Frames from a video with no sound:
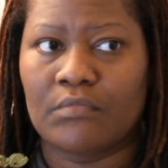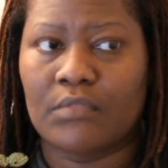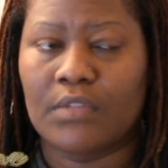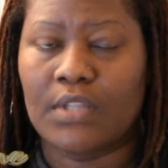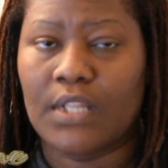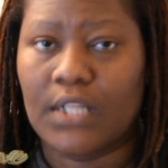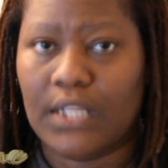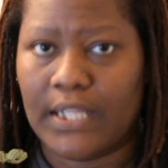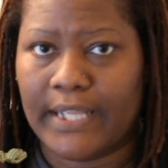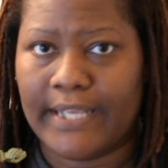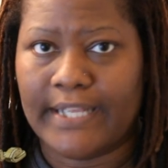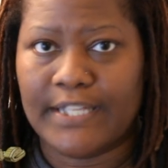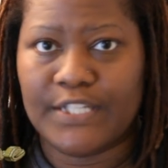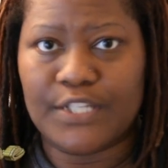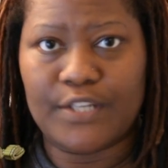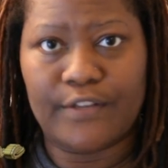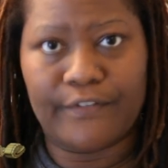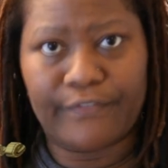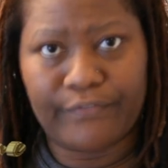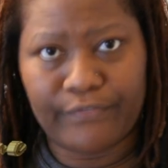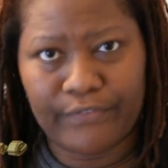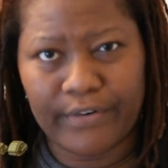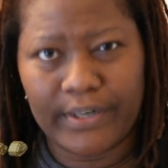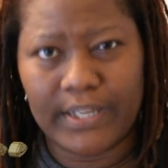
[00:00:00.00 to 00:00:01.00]
the lint
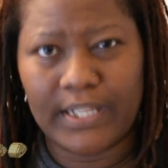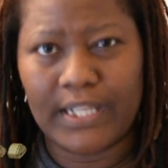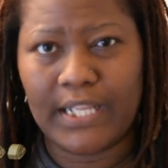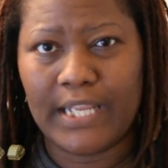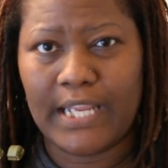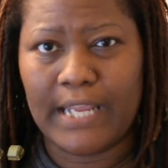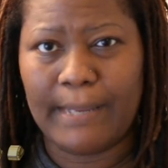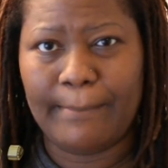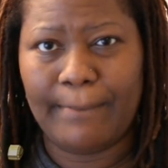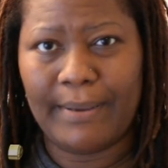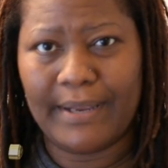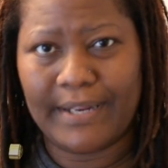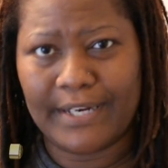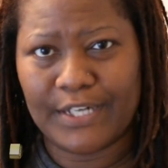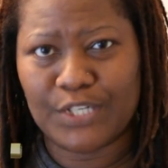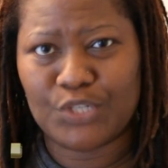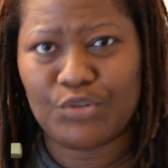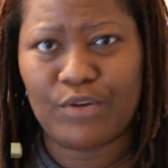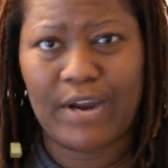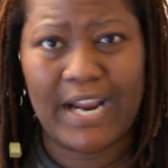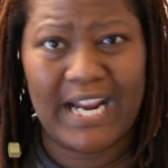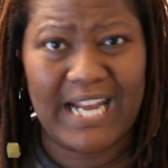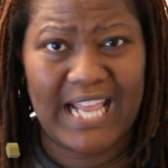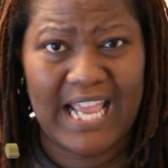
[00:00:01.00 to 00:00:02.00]
to freely
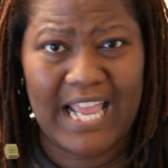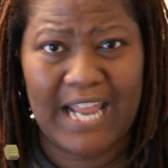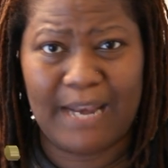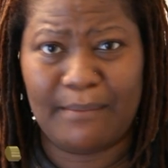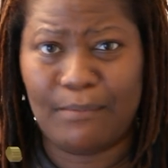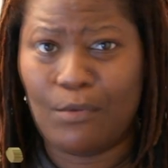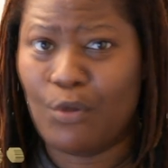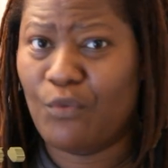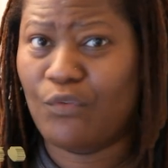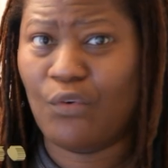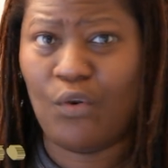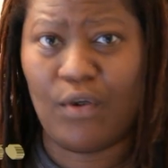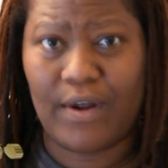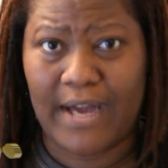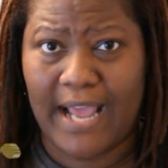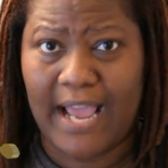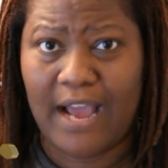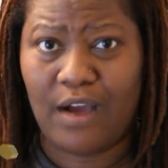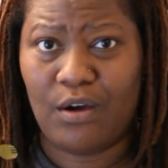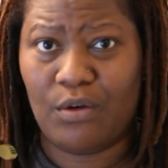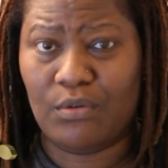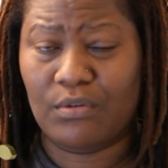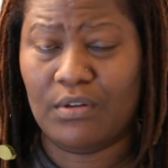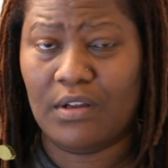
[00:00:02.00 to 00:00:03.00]
penetrate and move on
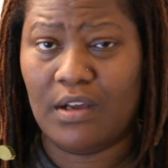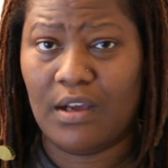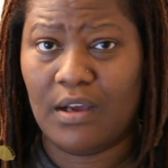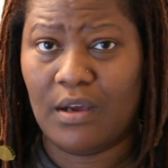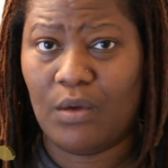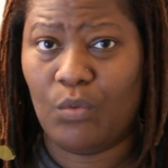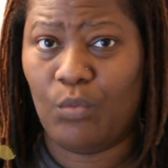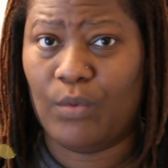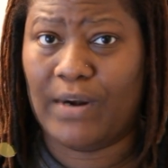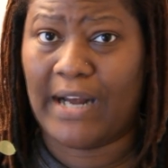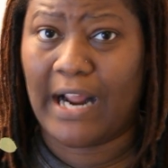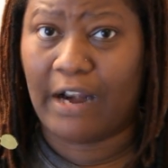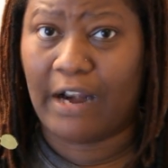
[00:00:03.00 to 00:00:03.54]
out when